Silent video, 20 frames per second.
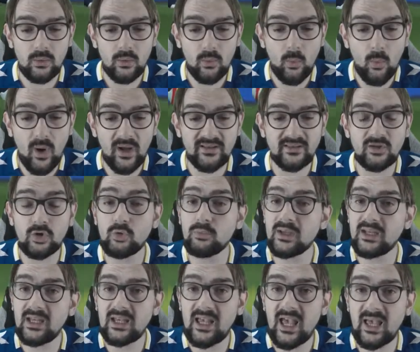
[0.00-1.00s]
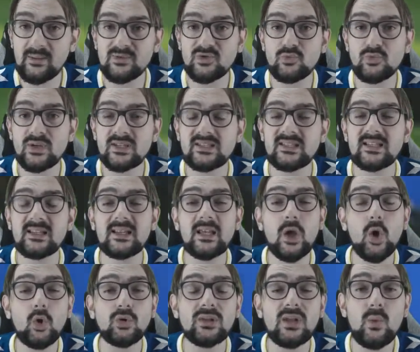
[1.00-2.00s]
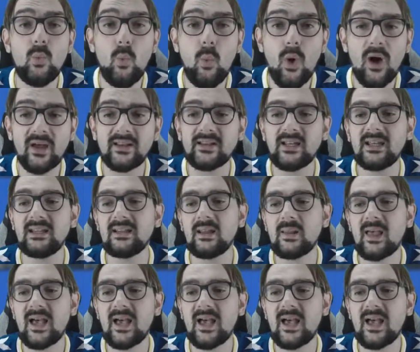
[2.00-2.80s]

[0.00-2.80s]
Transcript: won too many games recently. Only one in the